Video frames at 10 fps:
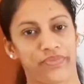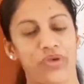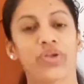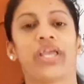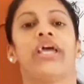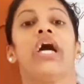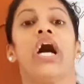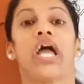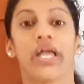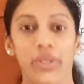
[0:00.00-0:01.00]
Okay,
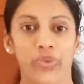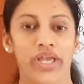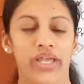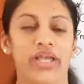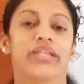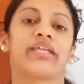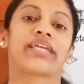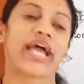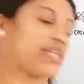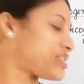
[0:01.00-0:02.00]
anyway, the
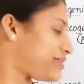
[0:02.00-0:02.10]
cancer